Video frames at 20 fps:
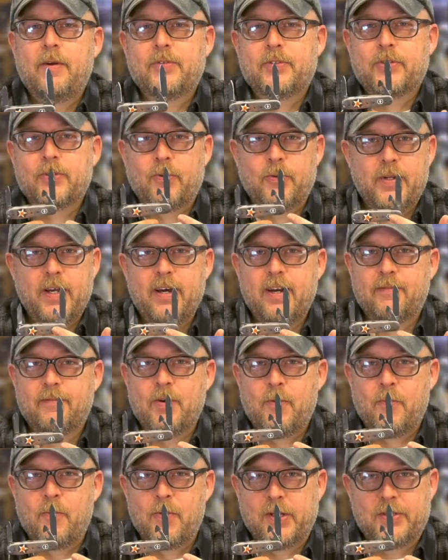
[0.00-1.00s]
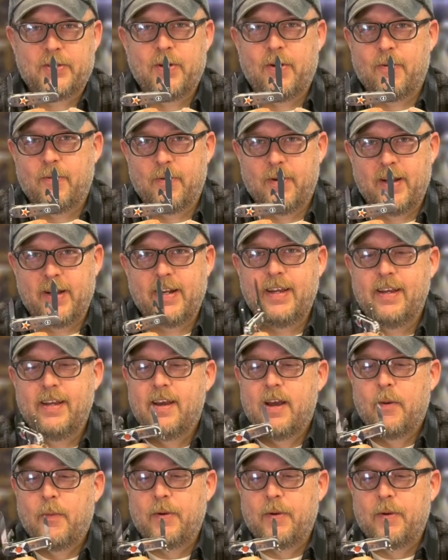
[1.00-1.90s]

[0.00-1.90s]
have sold out of it once already.